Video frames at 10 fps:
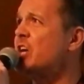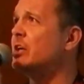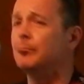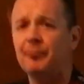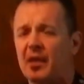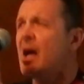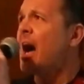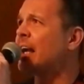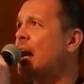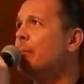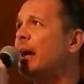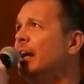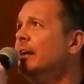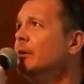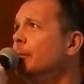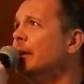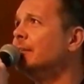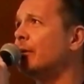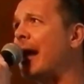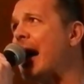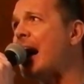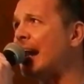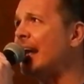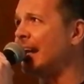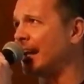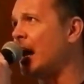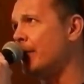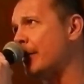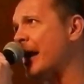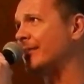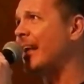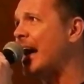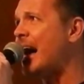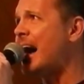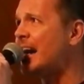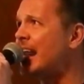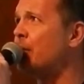I got my hillbilly ride and I got on my side,